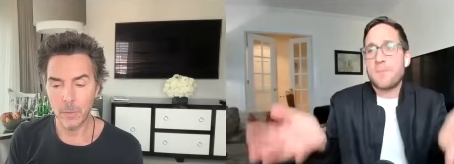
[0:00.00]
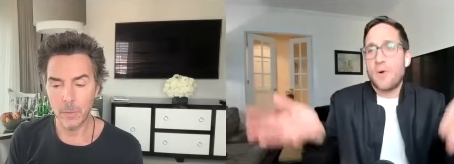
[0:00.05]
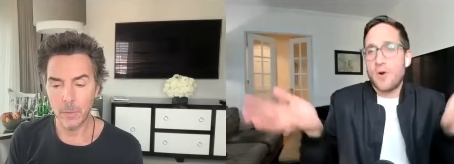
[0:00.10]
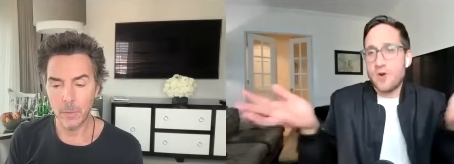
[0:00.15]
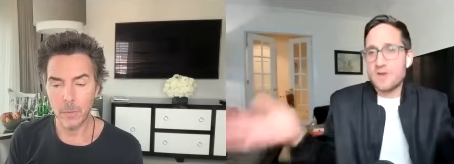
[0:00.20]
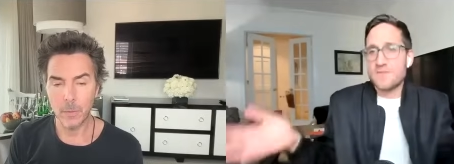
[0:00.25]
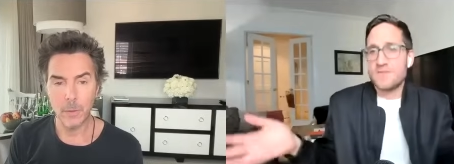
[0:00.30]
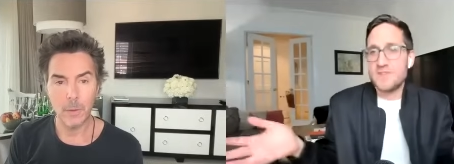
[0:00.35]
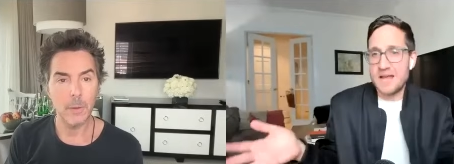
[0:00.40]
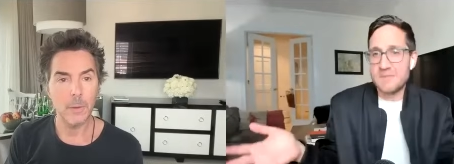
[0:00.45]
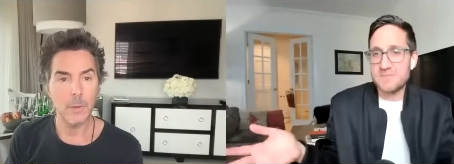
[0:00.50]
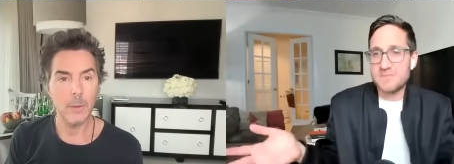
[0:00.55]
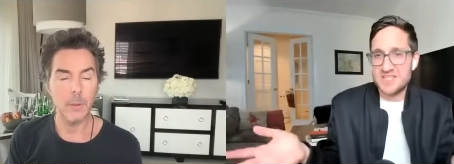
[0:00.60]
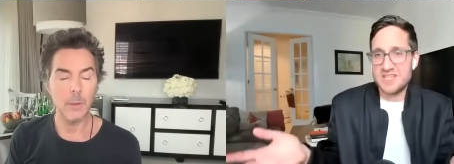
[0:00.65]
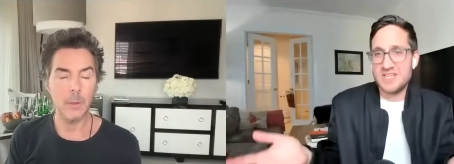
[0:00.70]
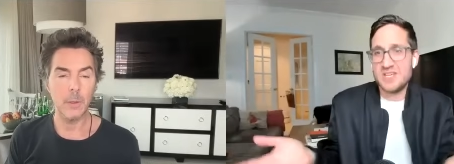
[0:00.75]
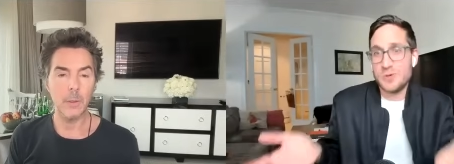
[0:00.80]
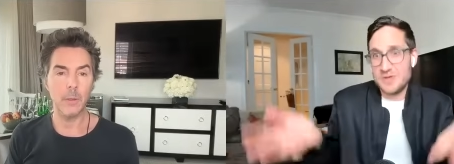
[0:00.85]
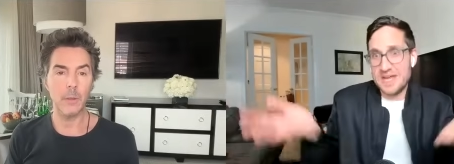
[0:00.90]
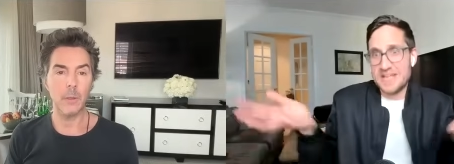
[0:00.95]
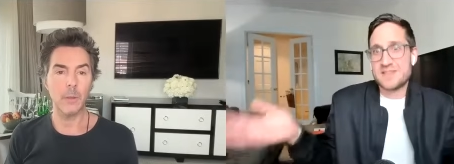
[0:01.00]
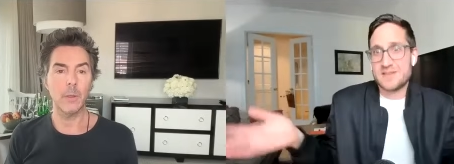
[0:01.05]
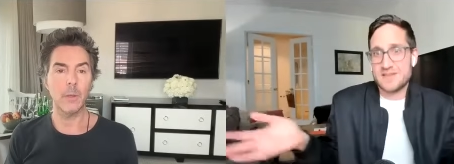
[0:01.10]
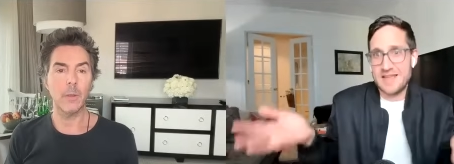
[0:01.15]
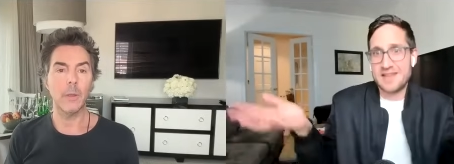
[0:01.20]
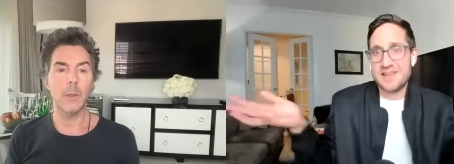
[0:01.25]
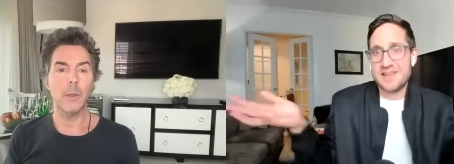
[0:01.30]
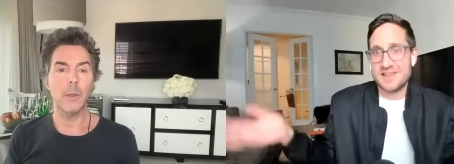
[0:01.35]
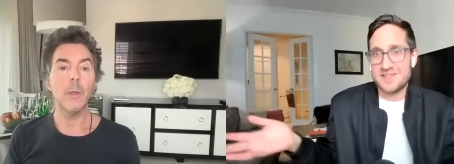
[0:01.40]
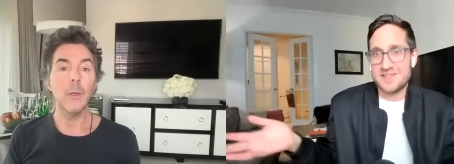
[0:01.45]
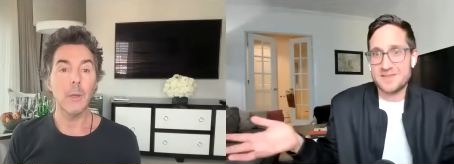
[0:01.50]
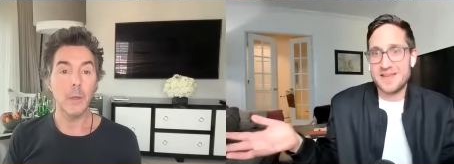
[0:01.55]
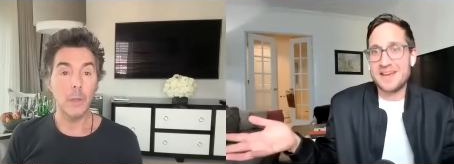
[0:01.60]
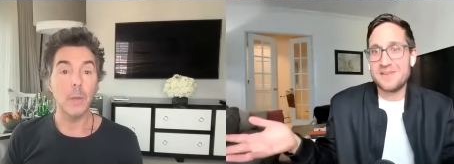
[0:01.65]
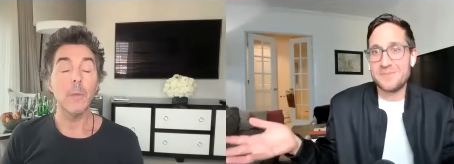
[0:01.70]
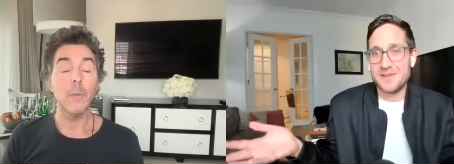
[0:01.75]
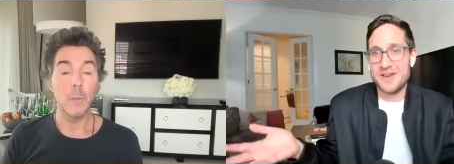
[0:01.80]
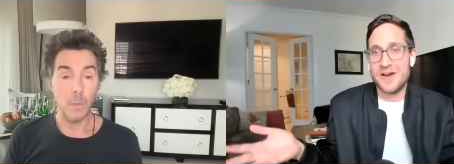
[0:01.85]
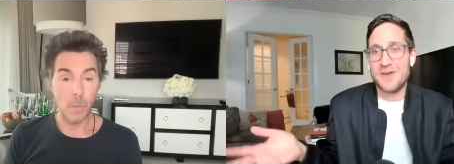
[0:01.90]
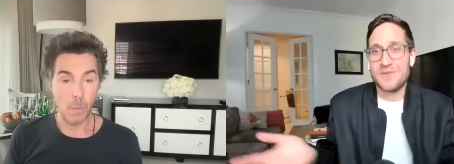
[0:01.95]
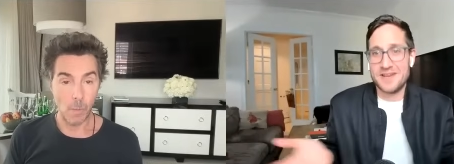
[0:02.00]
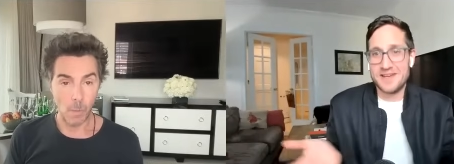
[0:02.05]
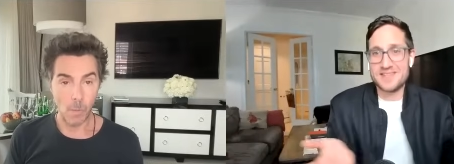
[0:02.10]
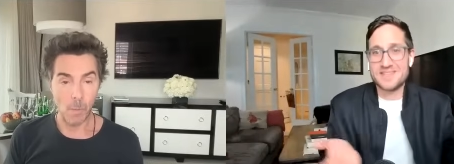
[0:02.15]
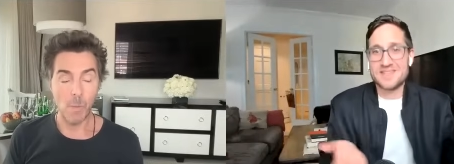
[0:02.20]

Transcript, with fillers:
Speaker 1: part of the MCU. That's the excitement of it.